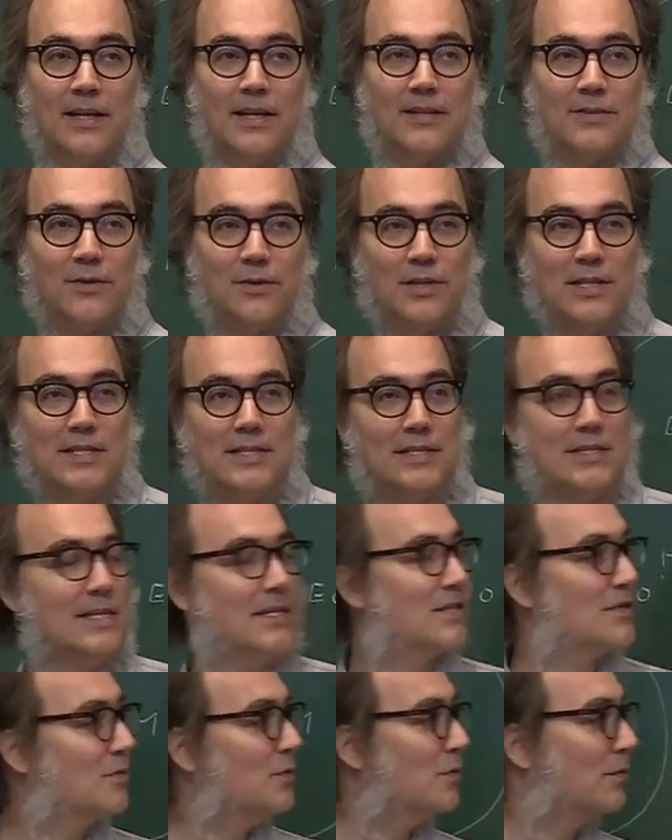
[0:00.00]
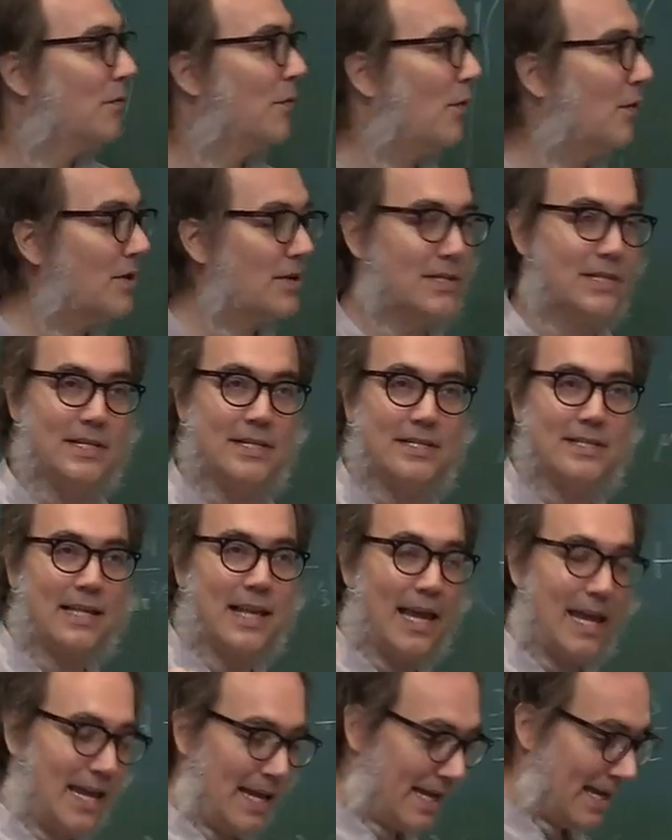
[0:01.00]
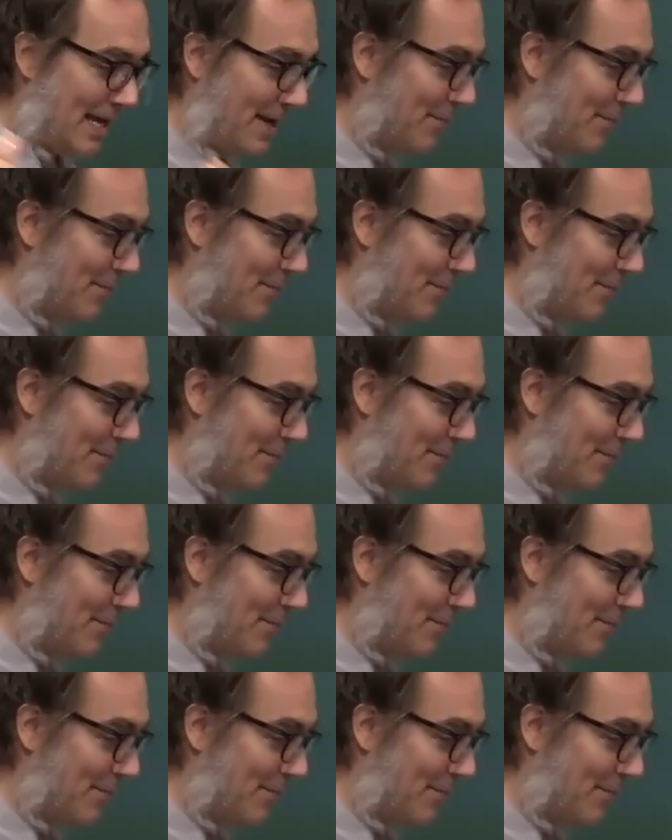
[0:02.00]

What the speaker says: So these two forces, they